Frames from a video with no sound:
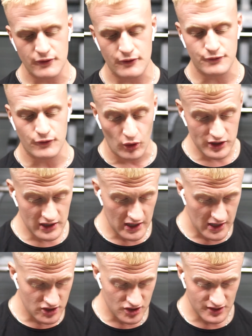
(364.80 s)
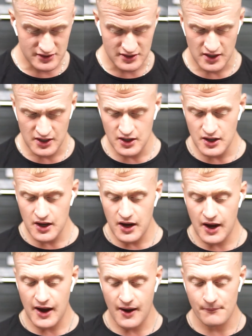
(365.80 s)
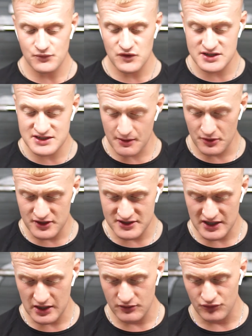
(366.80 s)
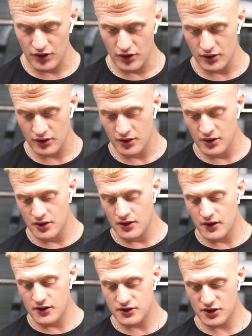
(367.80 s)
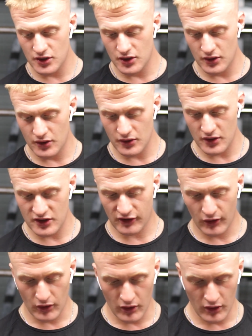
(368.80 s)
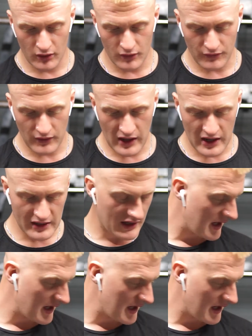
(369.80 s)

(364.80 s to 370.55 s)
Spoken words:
for 40 kgs. Same on the seated row. So a total of 80